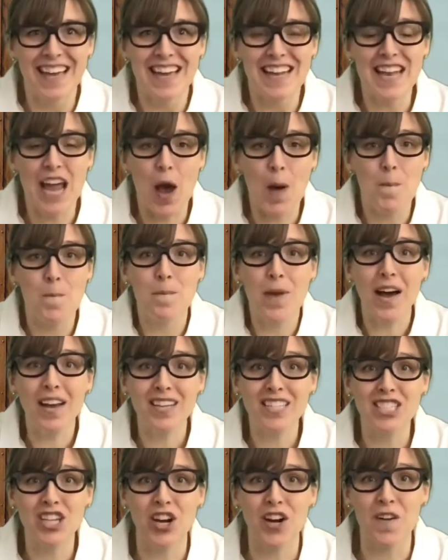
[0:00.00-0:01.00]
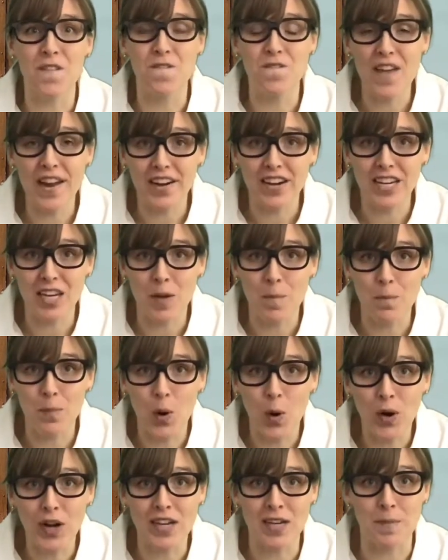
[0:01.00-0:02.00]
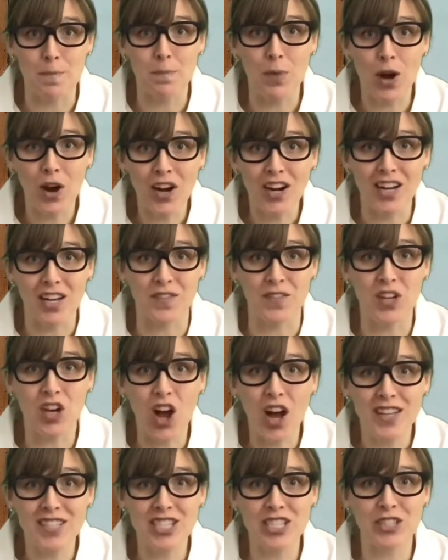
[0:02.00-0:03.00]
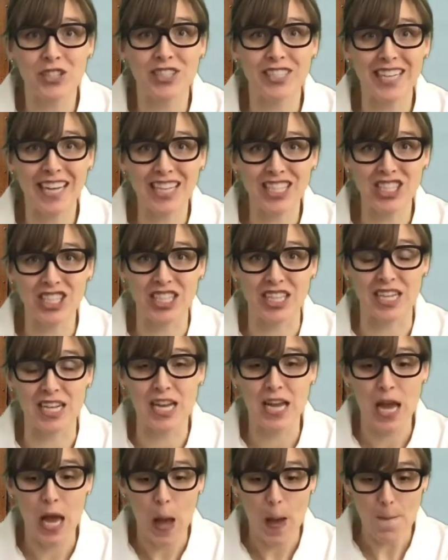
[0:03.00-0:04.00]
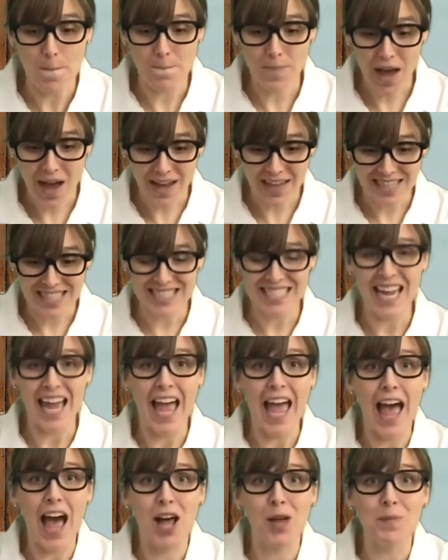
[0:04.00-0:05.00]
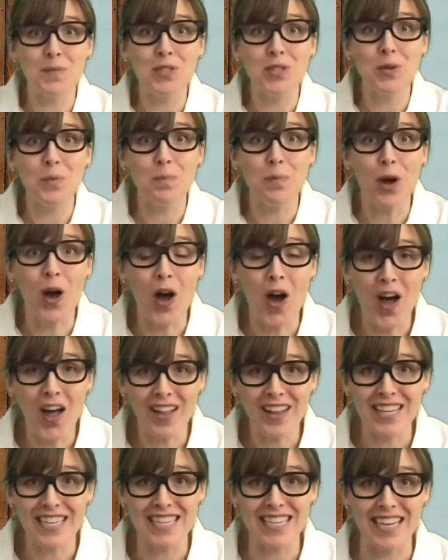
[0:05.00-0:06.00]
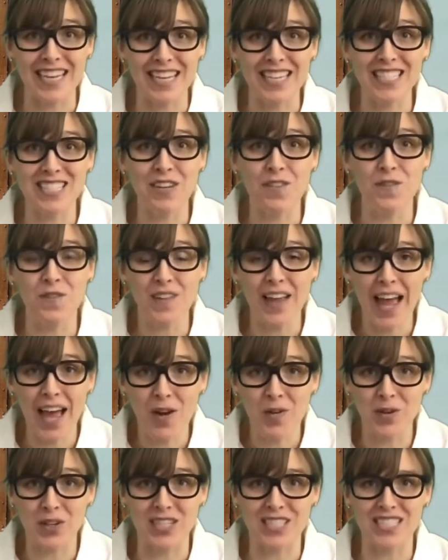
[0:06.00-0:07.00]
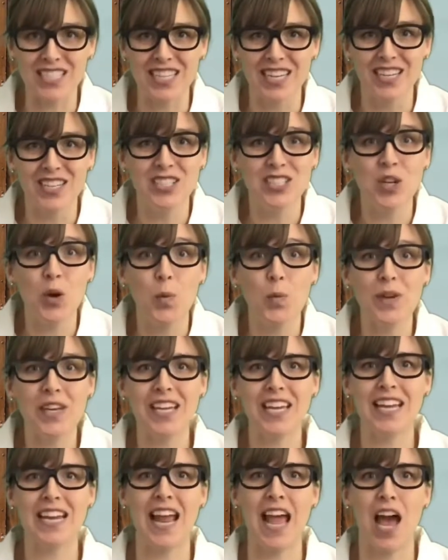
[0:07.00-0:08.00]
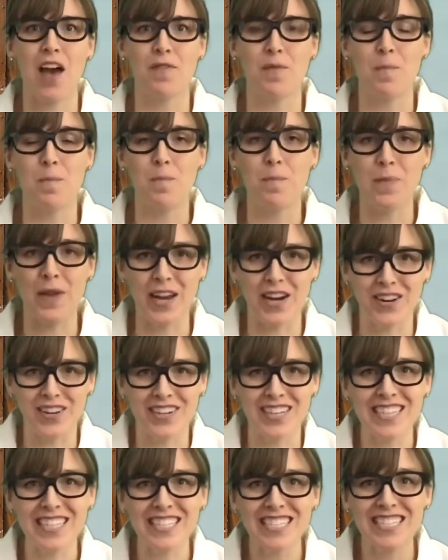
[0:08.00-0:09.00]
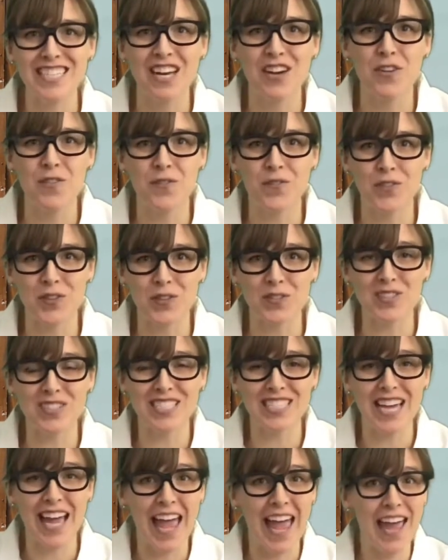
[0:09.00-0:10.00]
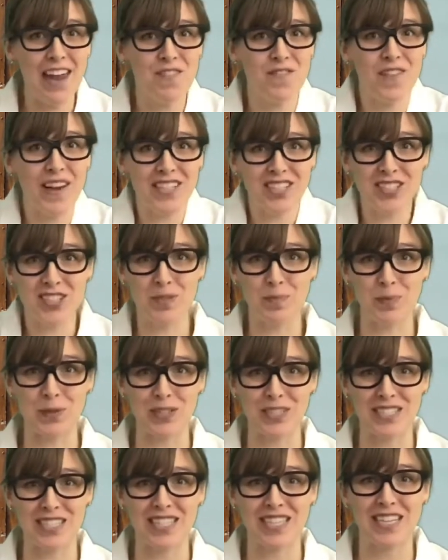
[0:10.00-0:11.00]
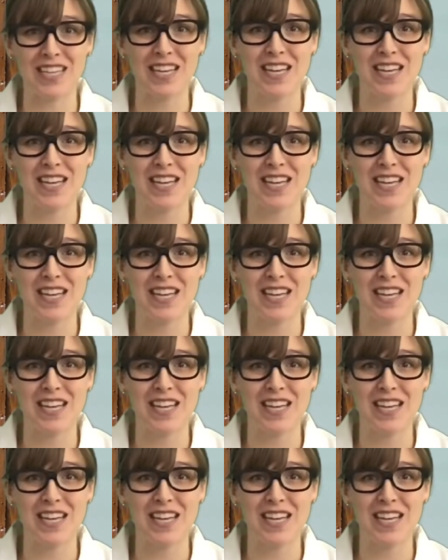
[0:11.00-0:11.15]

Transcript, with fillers: Now bugs are a very important part of God's creation. Bugs help to pollinate flowers so we can have berries, fruits, and vegetables.